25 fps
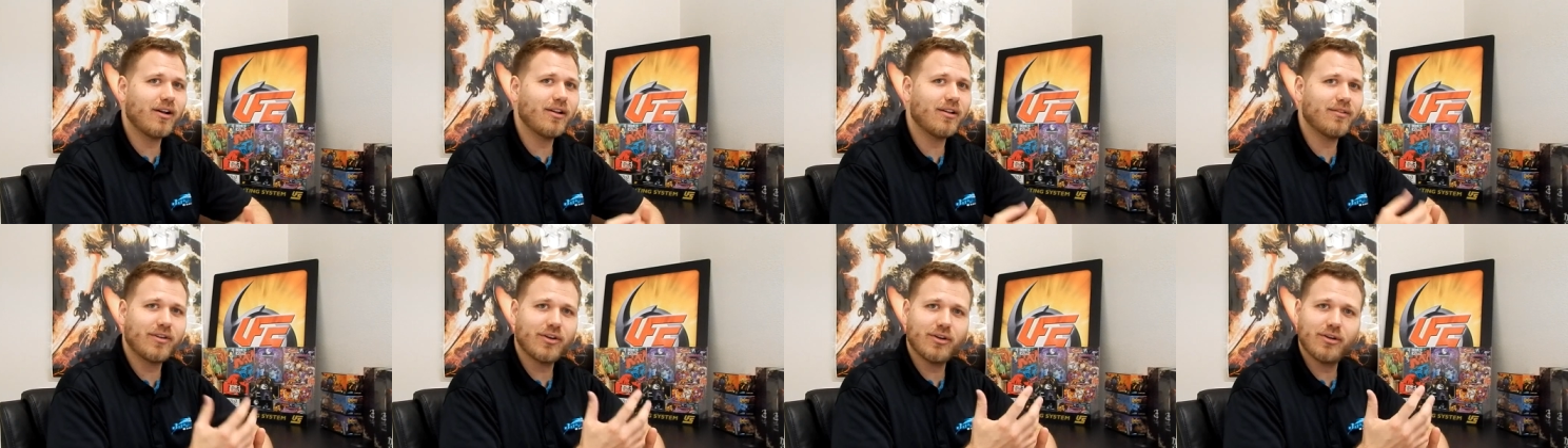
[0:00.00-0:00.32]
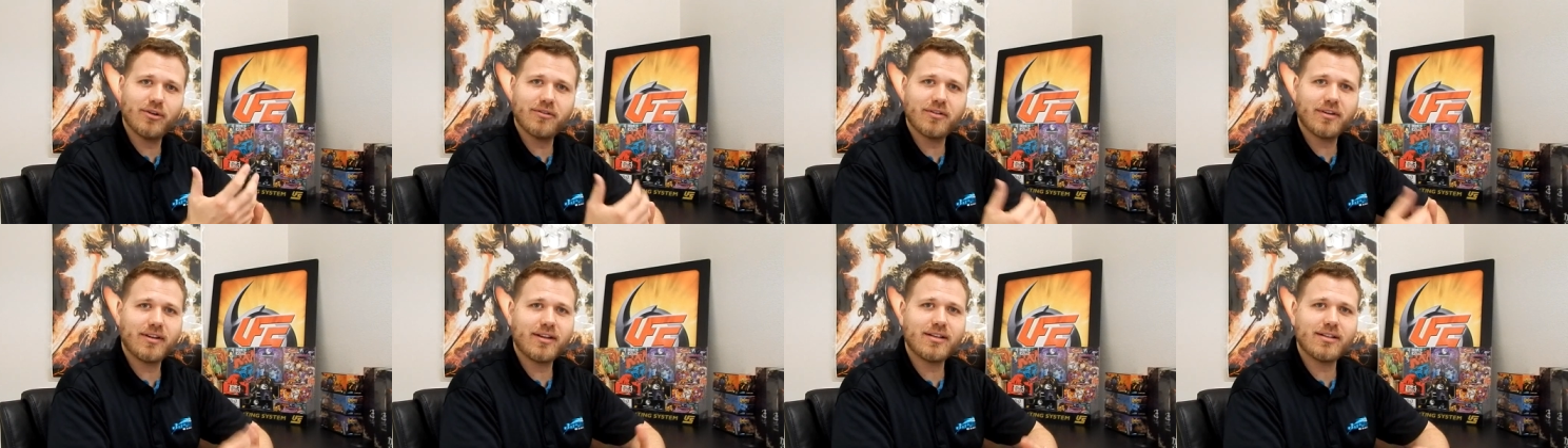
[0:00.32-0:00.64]
All of our
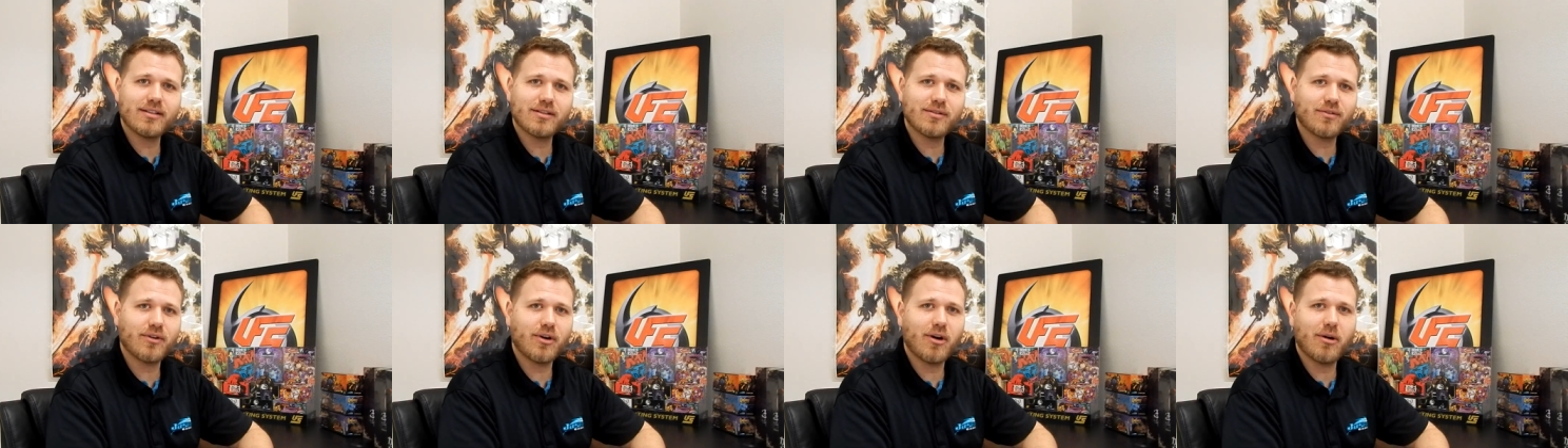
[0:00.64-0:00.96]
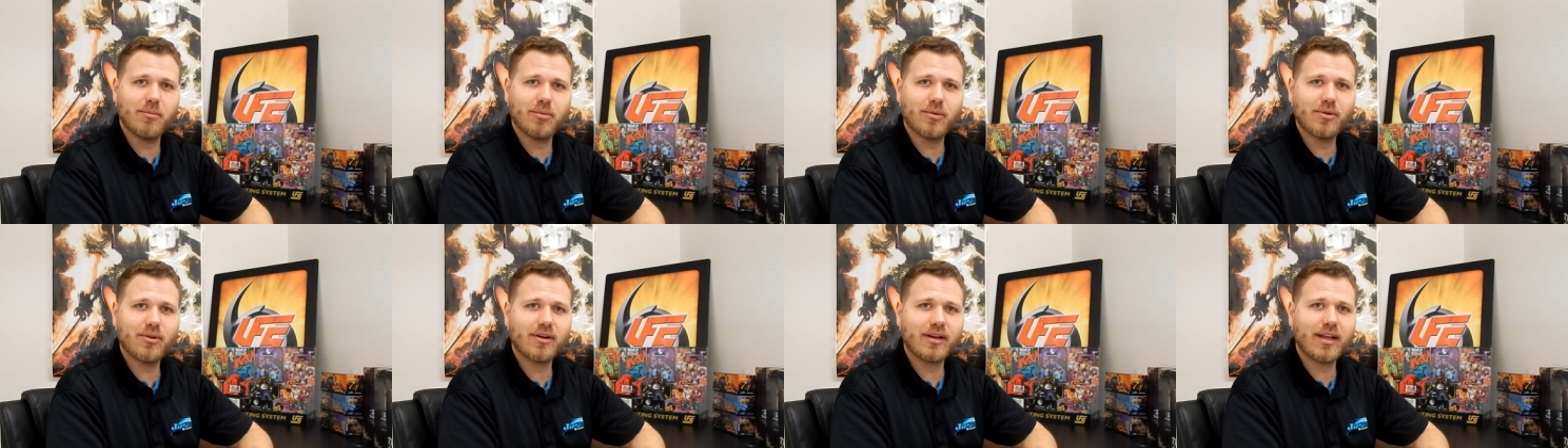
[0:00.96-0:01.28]
new releases for
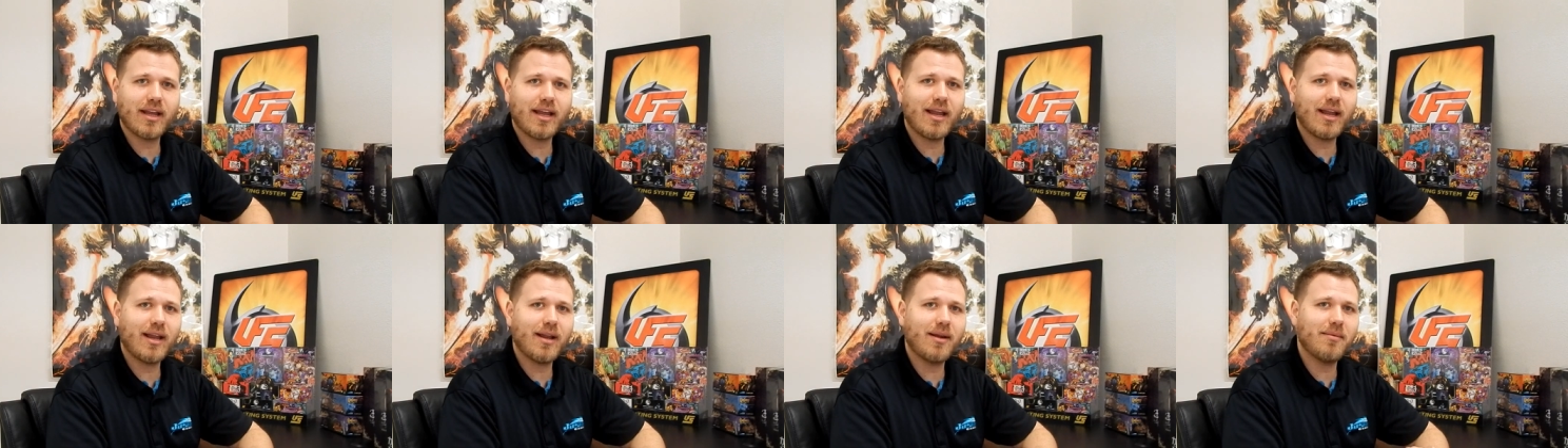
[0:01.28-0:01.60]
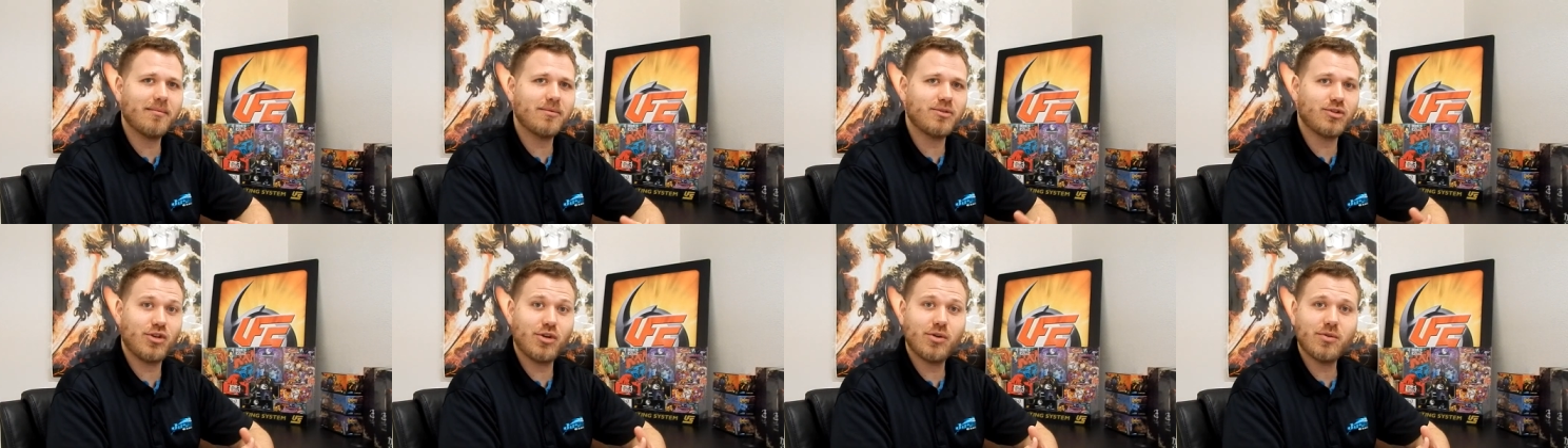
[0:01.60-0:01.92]
our board
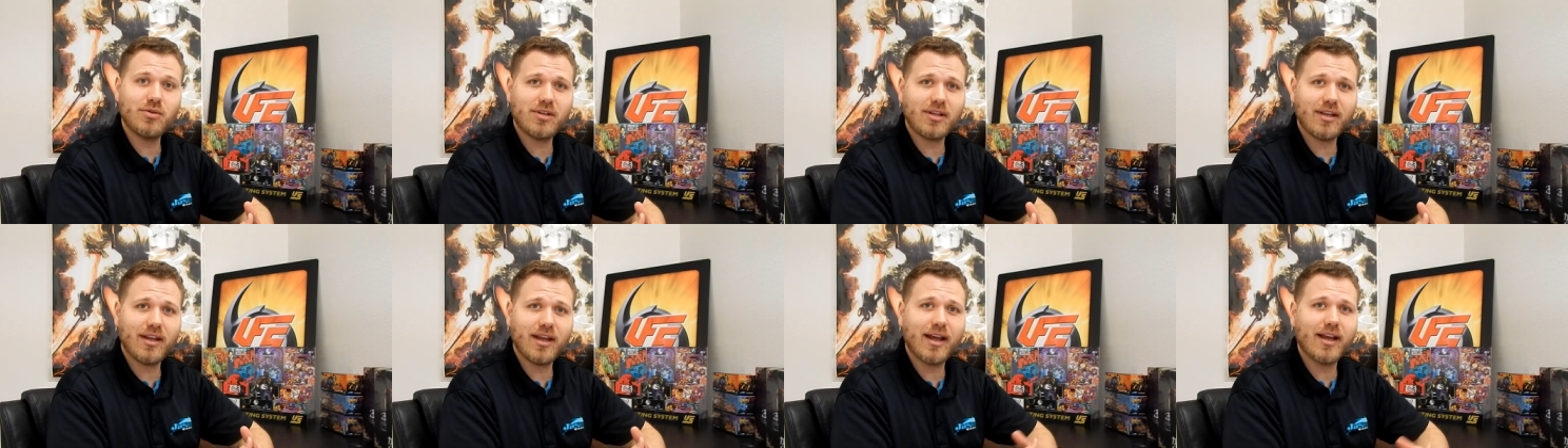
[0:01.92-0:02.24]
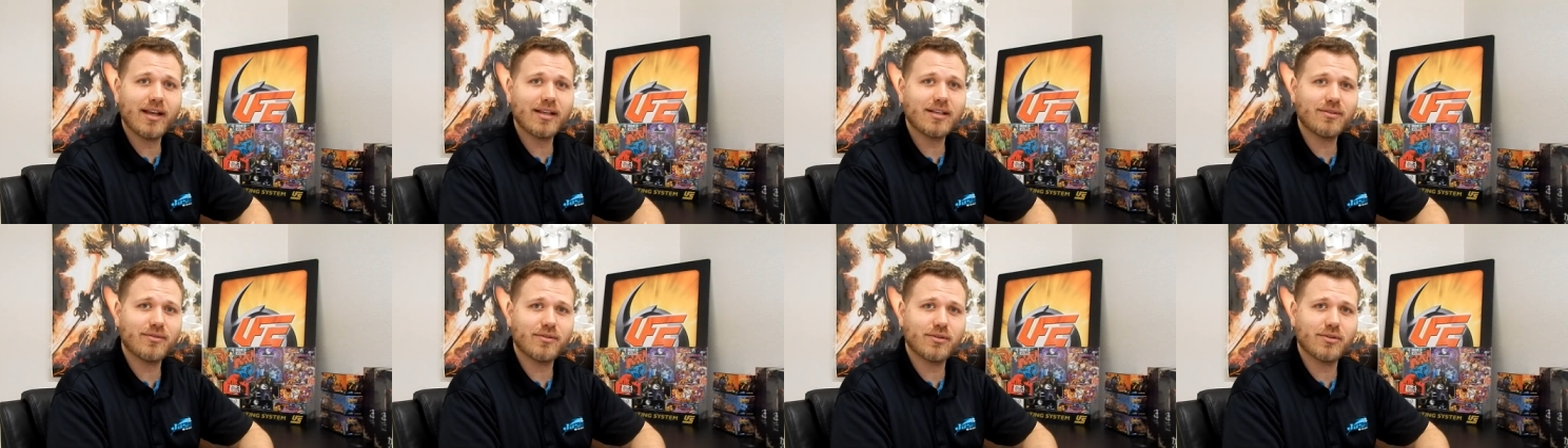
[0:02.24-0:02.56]
games,
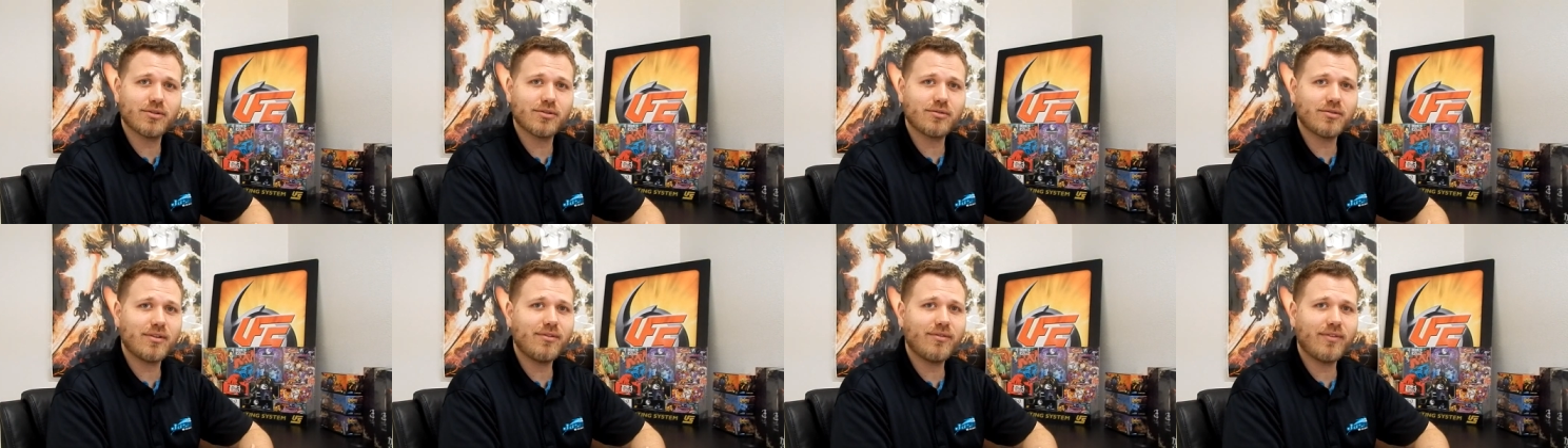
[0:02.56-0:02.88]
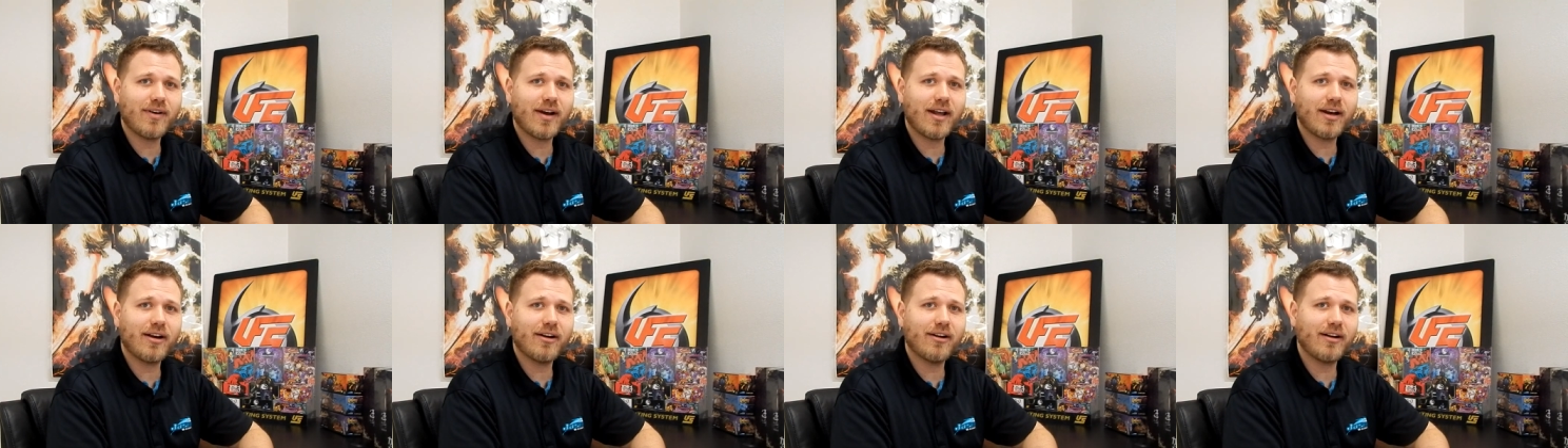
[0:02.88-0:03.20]
UTS for Street
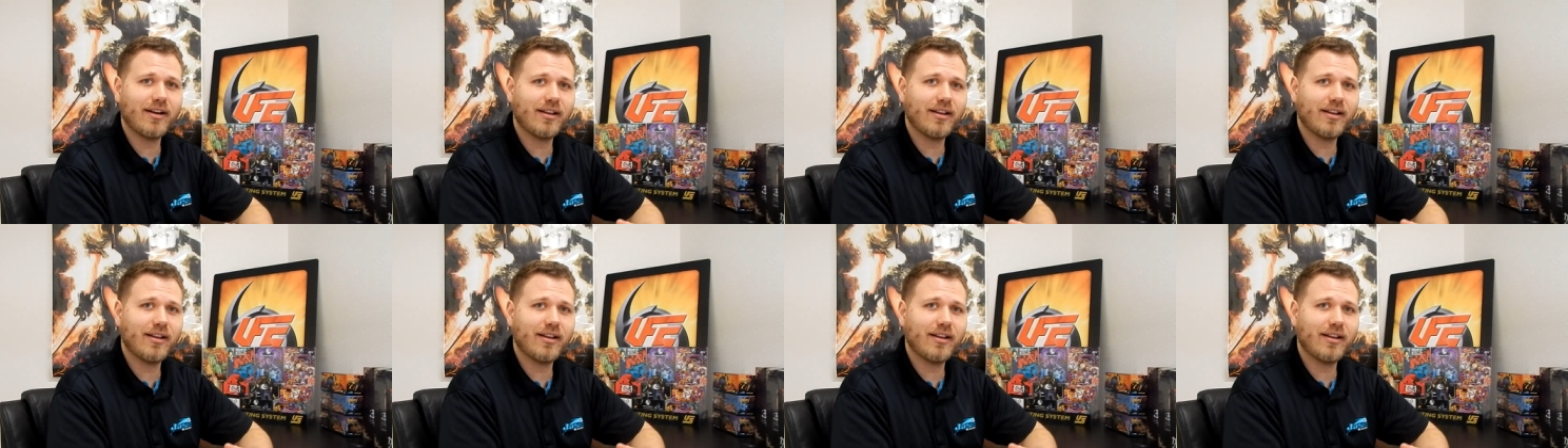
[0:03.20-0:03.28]
Fighter,